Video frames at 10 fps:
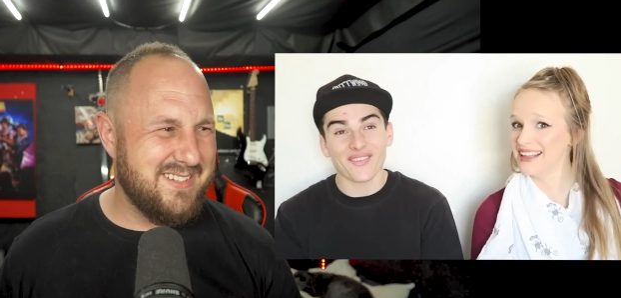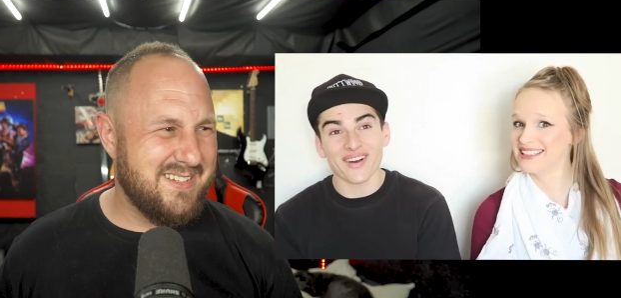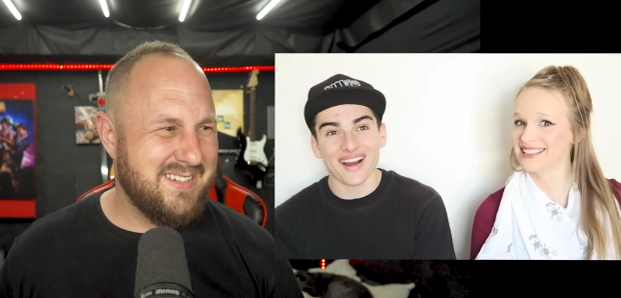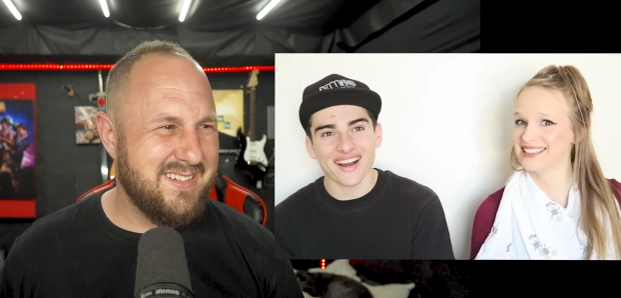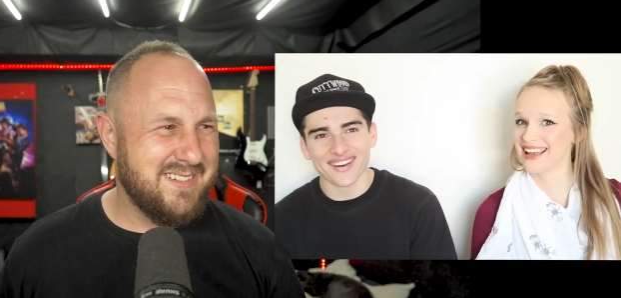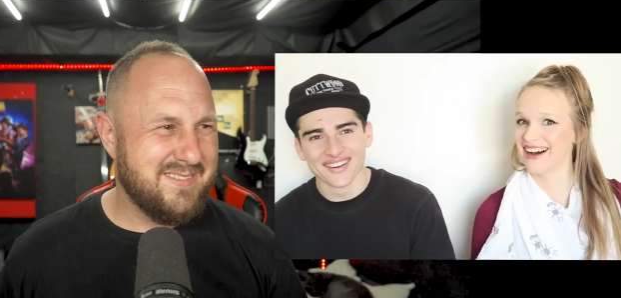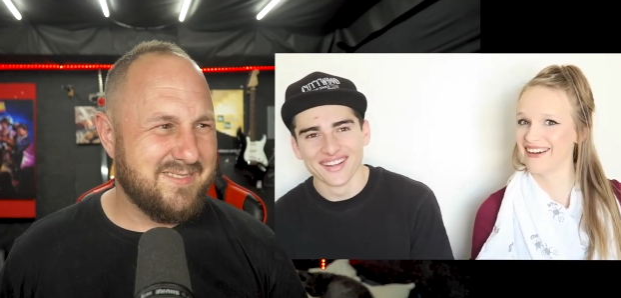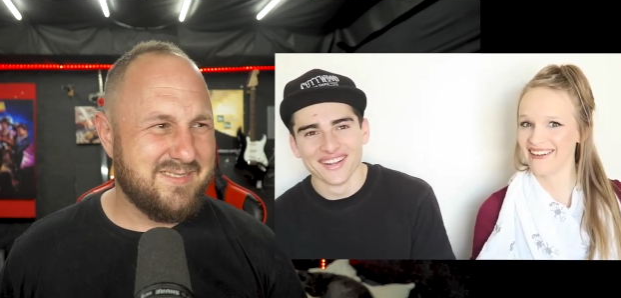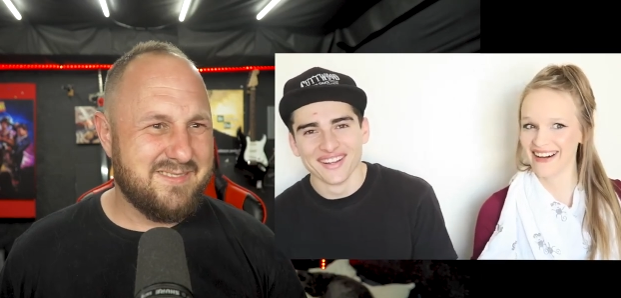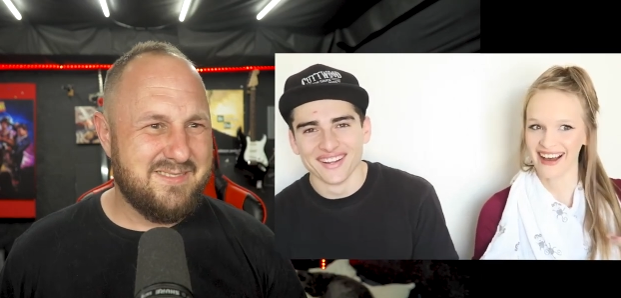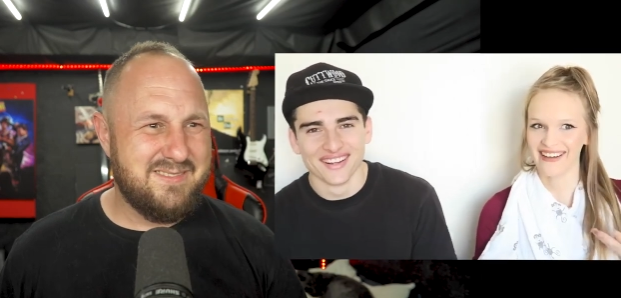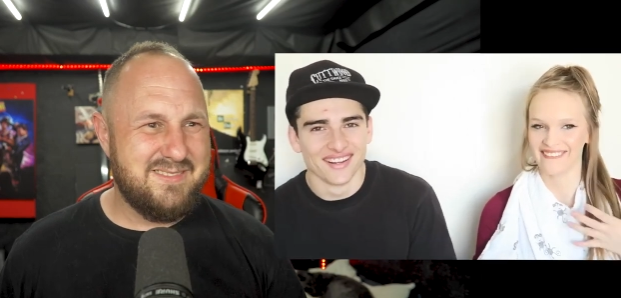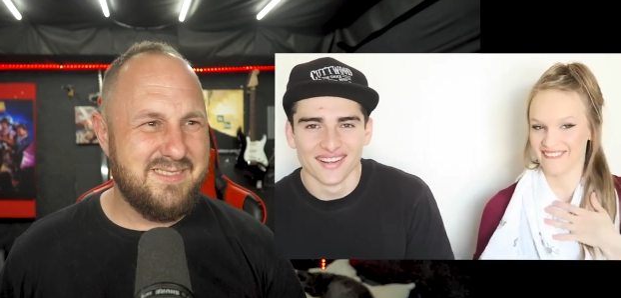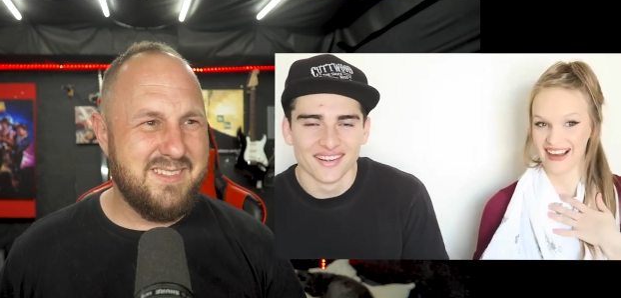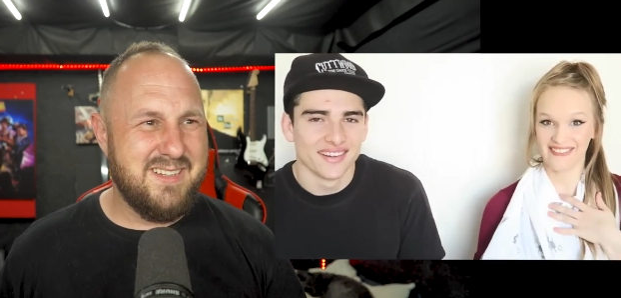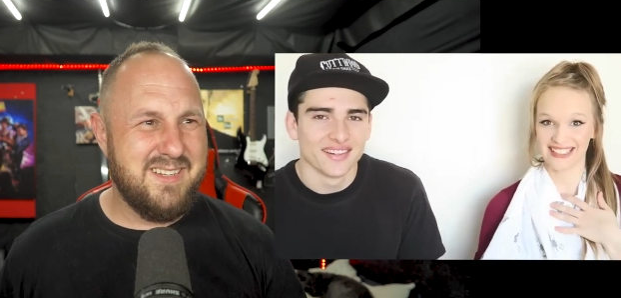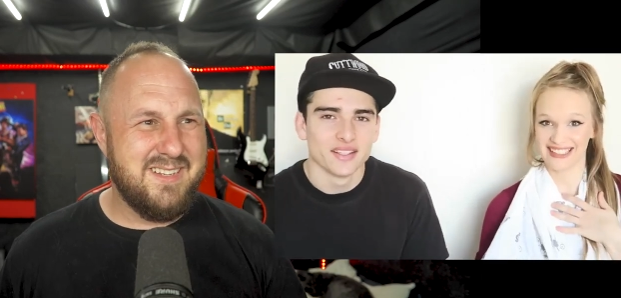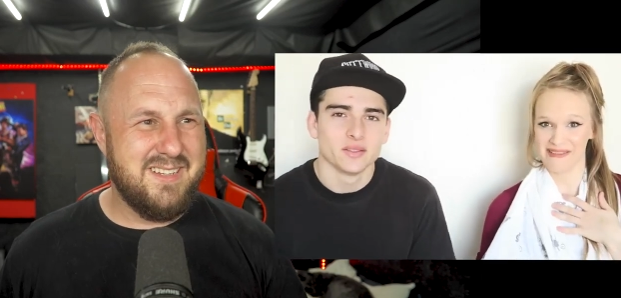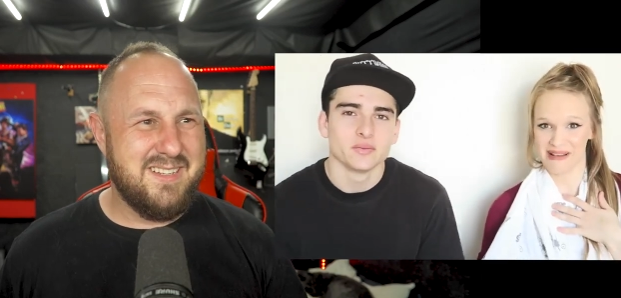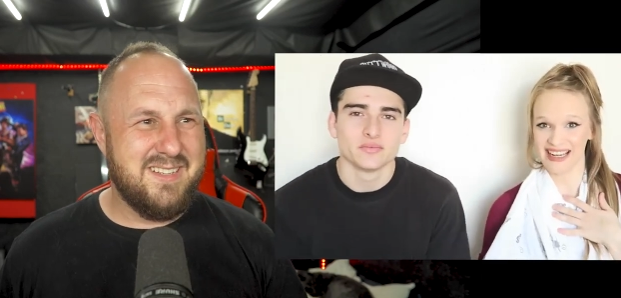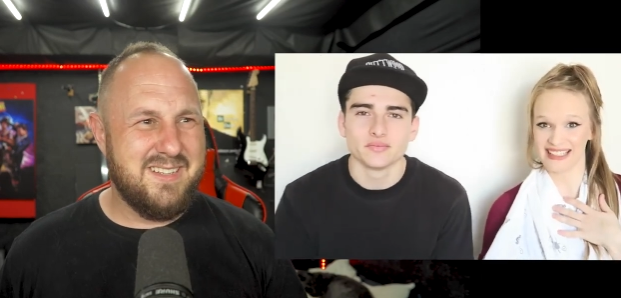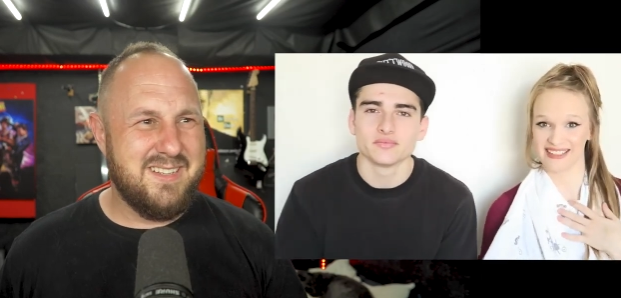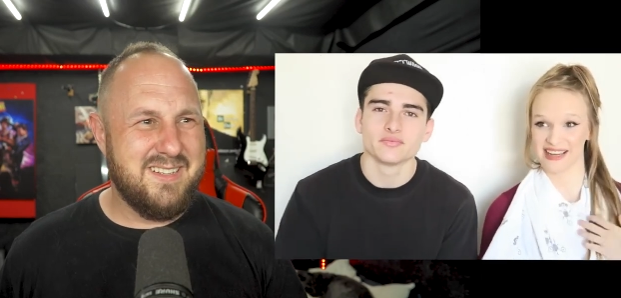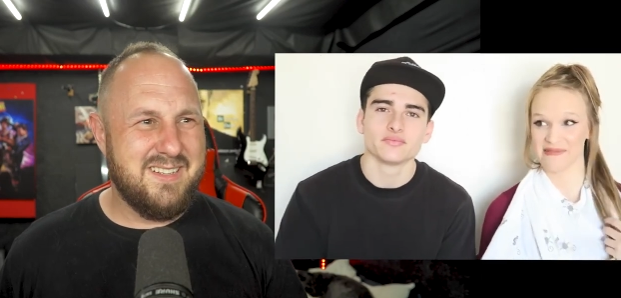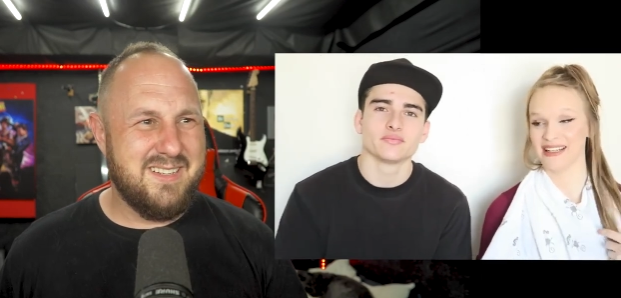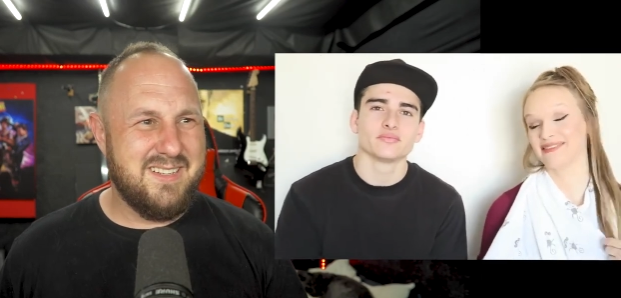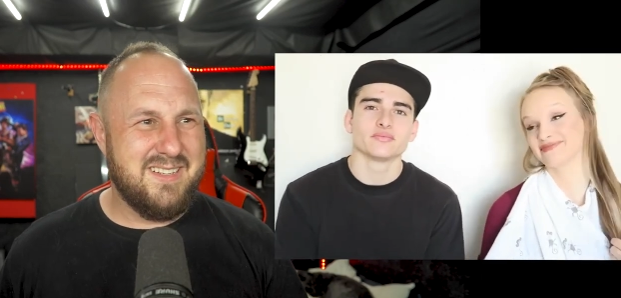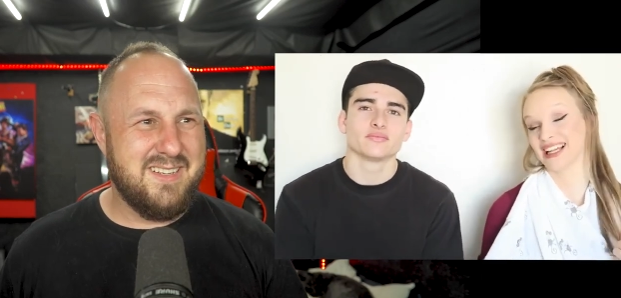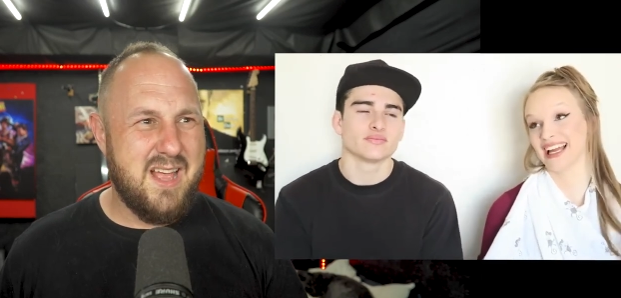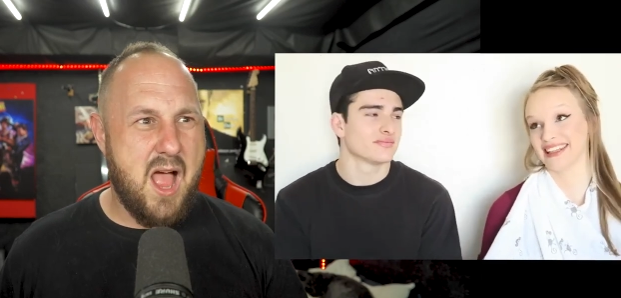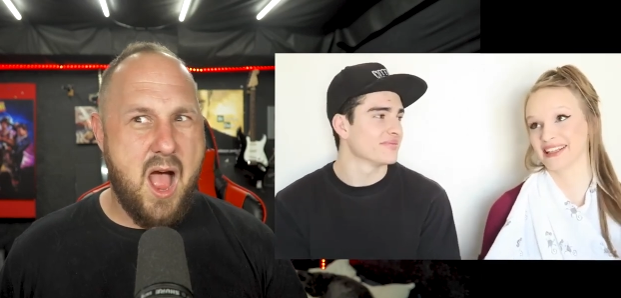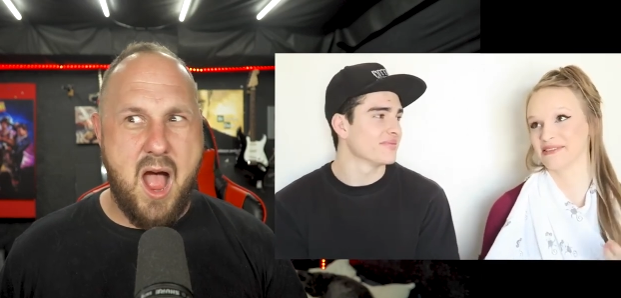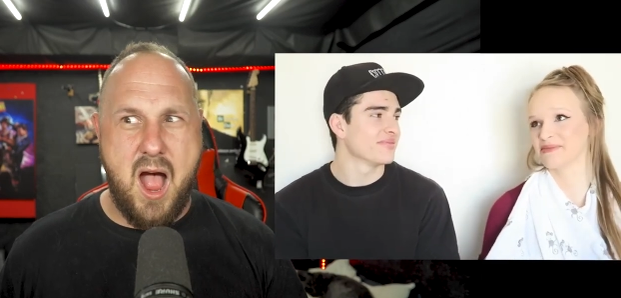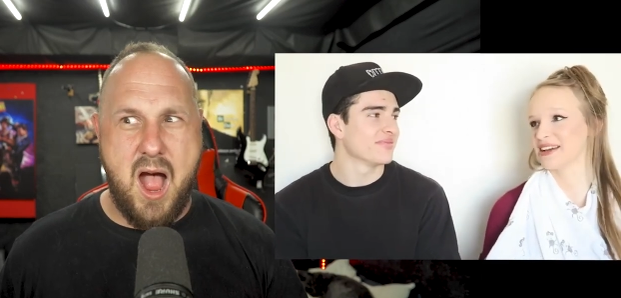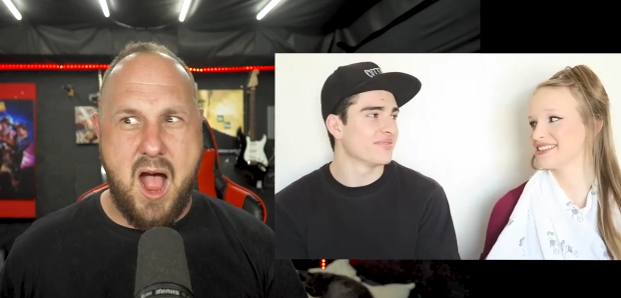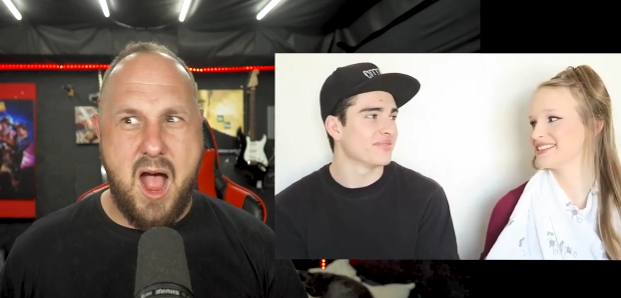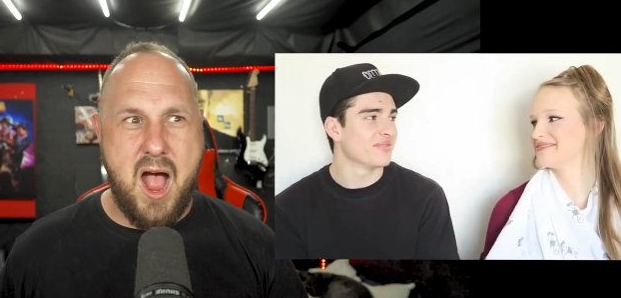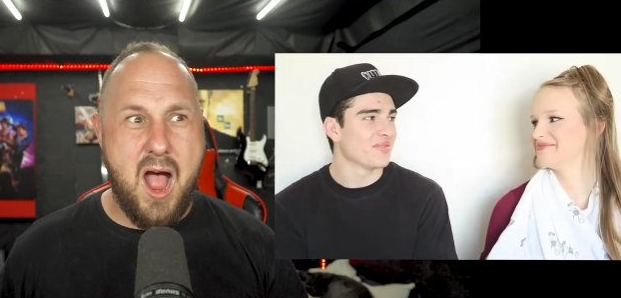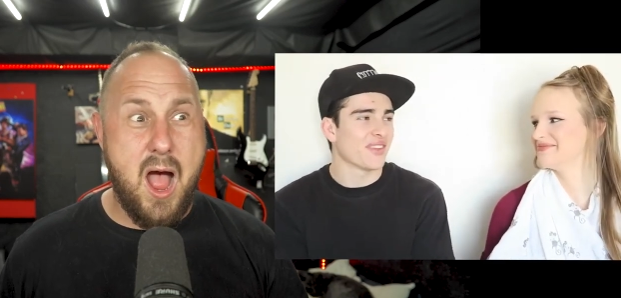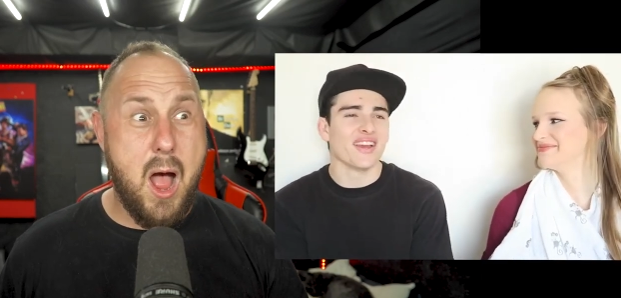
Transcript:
Speaker 1: Was, oh, wow. So why wasn't it my turn? I mean, I think it was my turn.